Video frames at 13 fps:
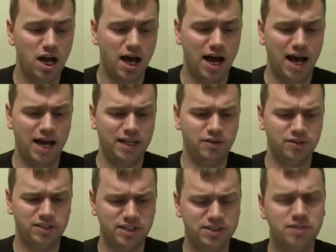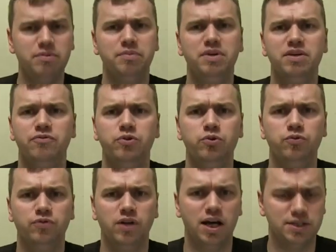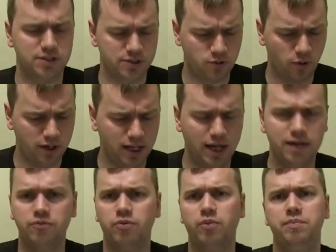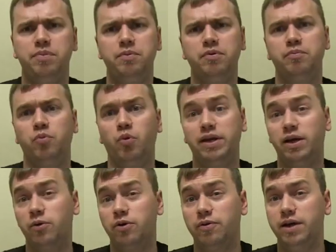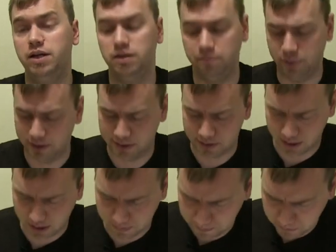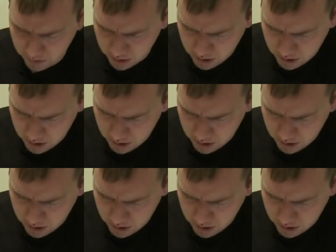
There does seem to be a few flaws in the storyline from what people have been pointing out already, but I